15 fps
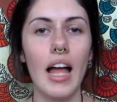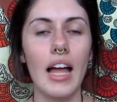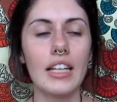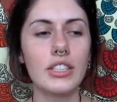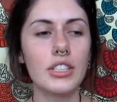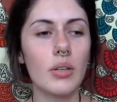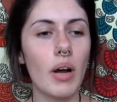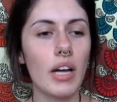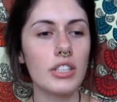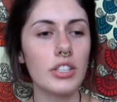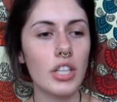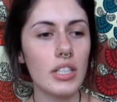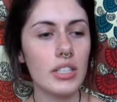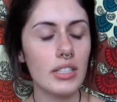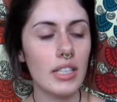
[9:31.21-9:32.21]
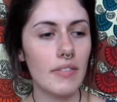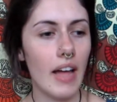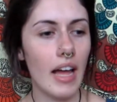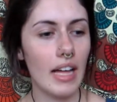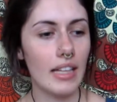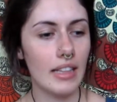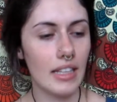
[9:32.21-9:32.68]
And so I just have
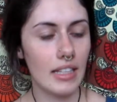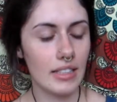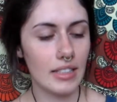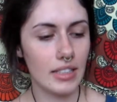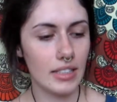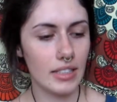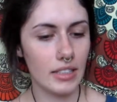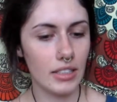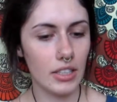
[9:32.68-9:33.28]
had this,